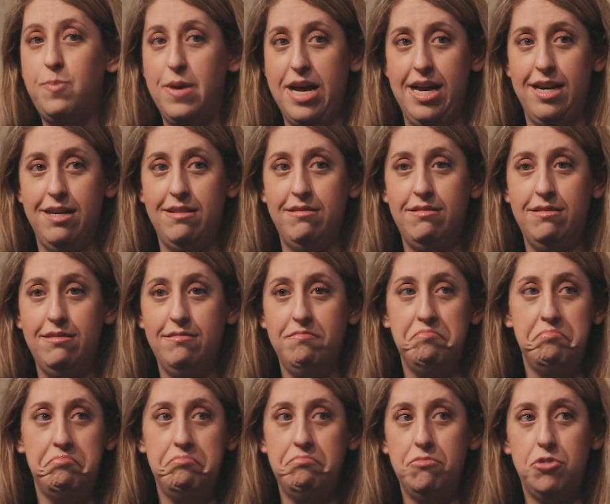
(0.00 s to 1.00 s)
been
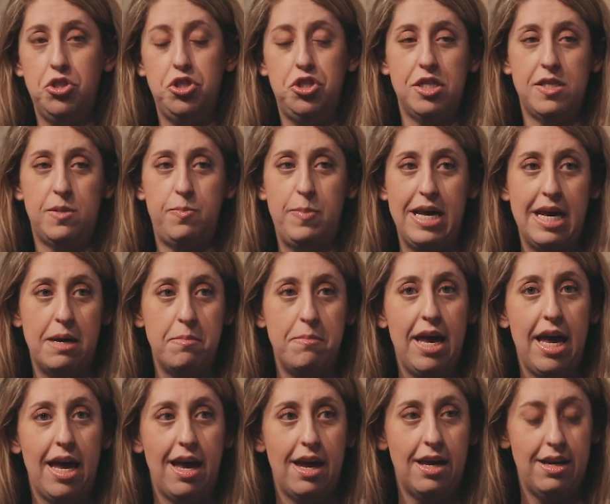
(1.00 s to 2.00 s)
just being
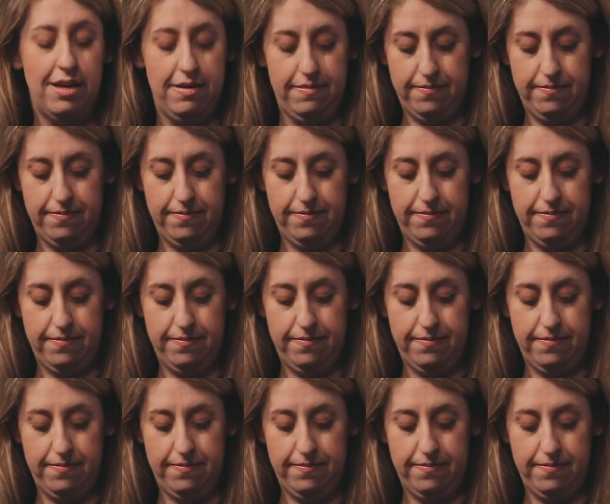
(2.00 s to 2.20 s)
me.